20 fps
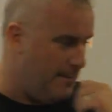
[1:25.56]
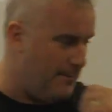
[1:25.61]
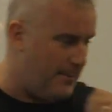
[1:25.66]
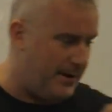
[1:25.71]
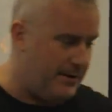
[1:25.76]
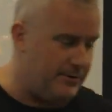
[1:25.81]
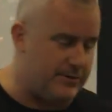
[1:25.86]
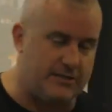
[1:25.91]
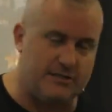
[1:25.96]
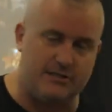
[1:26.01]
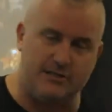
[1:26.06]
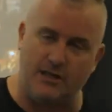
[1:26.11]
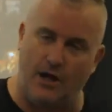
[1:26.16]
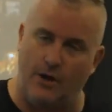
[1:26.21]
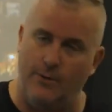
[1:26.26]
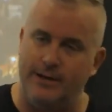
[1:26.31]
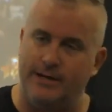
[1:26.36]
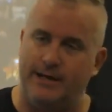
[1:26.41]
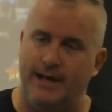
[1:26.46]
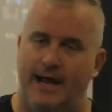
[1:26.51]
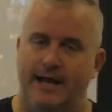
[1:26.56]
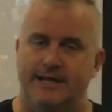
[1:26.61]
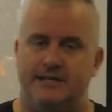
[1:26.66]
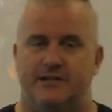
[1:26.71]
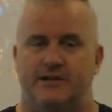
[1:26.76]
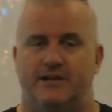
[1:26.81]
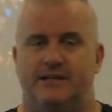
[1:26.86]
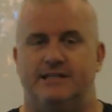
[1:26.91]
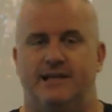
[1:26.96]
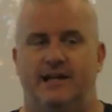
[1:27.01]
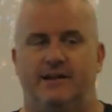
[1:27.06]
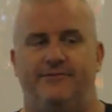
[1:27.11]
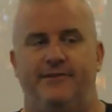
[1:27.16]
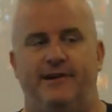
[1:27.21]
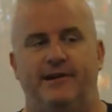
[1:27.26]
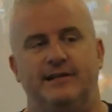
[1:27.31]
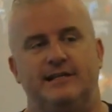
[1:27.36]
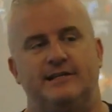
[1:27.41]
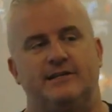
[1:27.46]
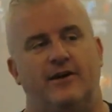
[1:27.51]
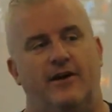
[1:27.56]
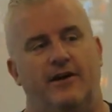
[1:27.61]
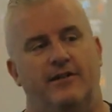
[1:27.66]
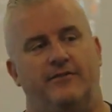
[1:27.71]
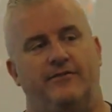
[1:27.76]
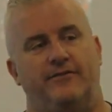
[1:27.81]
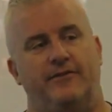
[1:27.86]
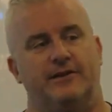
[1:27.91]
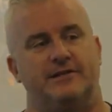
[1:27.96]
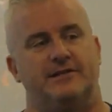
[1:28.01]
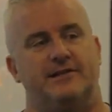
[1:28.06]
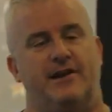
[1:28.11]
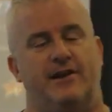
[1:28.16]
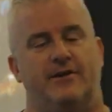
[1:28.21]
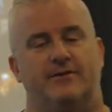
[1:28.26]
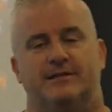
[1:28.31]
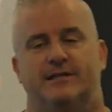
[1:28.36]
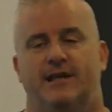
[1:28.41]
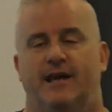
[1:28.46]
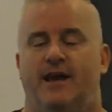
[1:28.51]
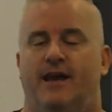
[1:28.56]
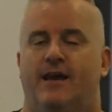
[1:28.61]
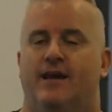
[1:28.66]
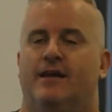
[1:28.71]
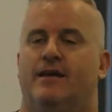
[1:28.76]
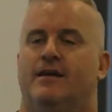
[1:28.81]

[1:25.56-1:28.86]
But he was so engaging. I sat in front of this guy on the first night I was there,